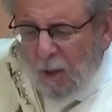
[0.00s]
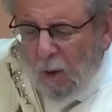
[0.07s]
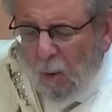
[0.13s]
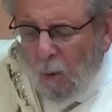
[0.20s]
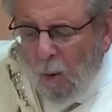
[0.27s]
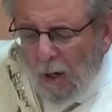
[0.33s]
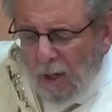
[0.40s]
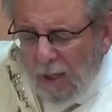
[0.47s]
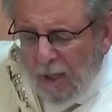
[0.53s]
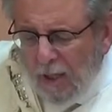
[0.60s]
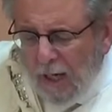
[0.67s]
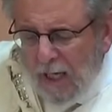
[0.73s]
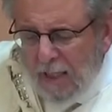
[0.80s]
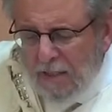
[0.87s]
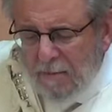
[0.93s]

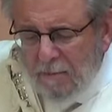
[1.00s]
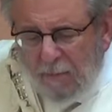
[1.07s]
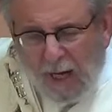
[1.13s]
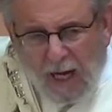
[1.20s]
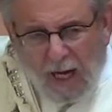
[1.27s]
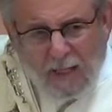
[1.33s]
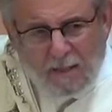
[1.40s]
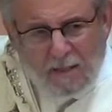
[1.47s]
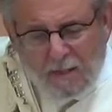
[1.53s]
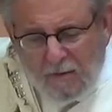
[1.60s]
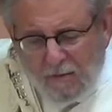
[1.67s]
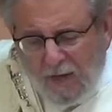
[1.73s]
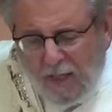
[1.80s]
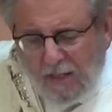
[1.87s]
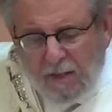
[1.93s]
organized, boxed, and
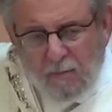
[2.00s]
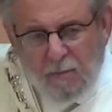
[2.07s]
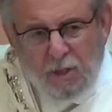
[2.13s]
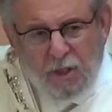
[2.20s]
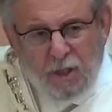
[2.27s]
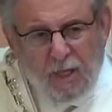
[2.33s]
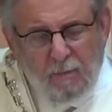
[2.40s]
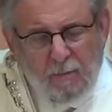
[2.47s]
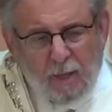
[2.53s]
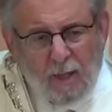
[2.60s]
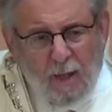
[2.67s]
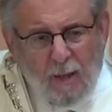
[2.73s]
ready to be shipped.